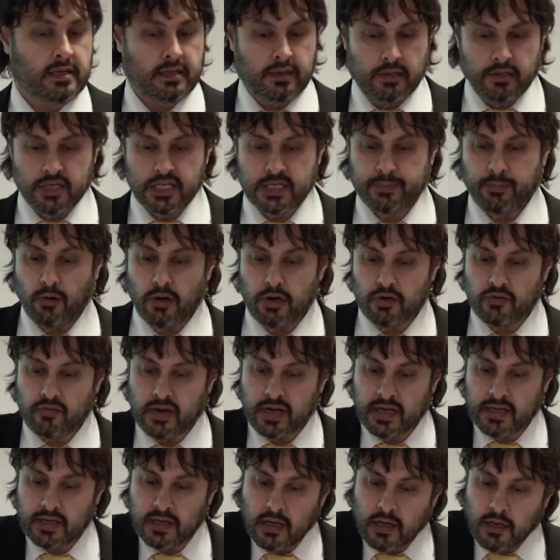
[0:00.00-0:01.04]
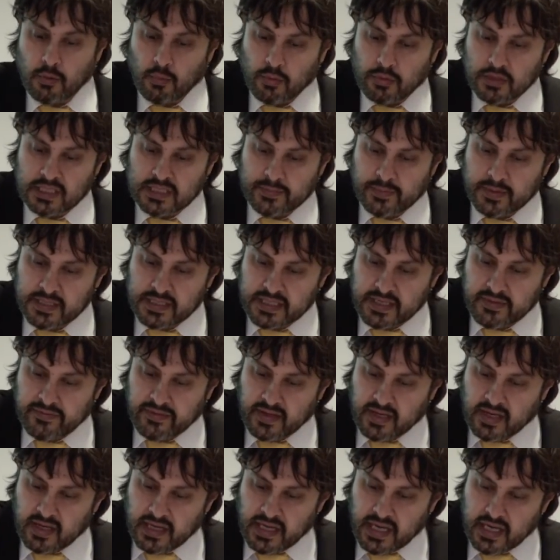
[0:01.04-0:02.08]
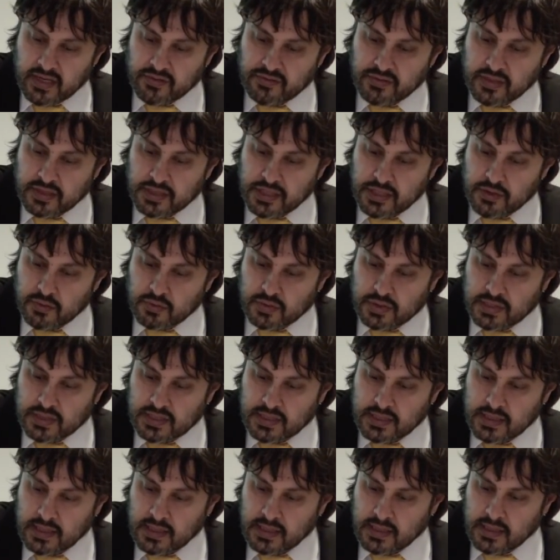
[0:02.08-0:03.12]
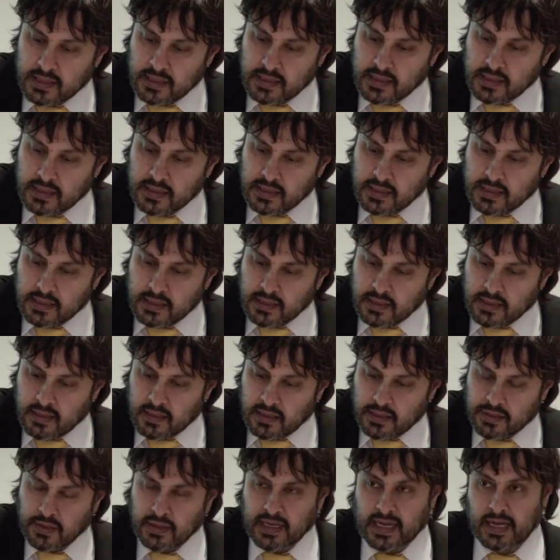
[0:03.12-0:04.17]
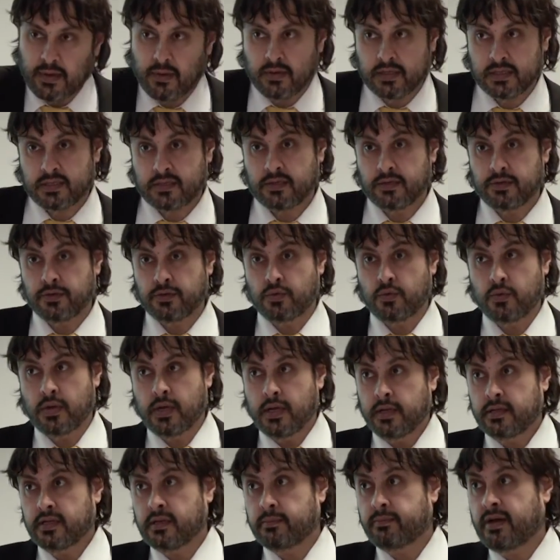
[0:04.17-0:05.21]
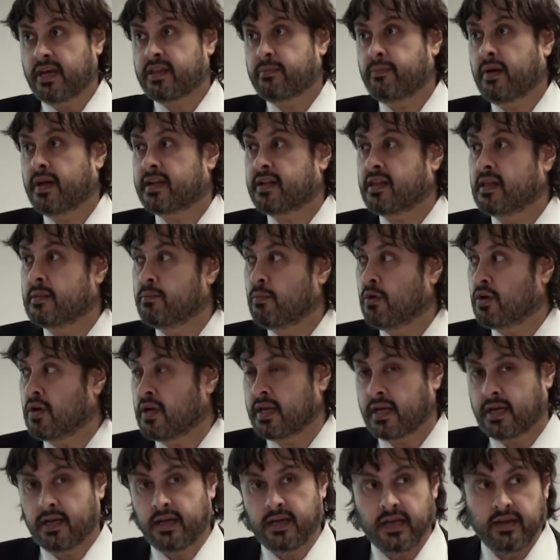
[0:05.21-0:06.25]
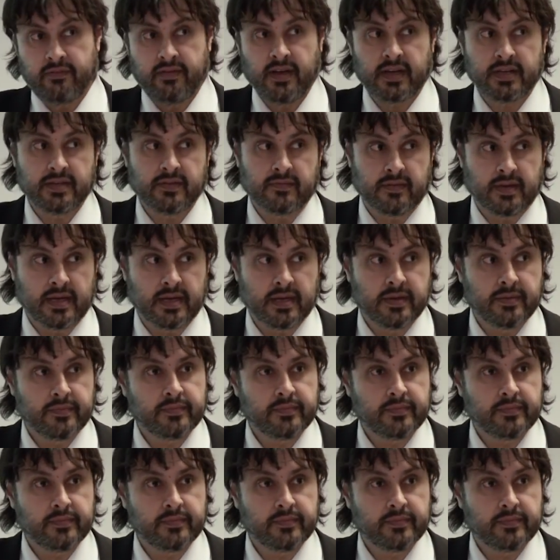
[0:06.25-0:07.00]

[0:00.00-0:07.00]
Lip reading: The spot rate was specifically introduced to allow us to do the mathematical modeling effectively.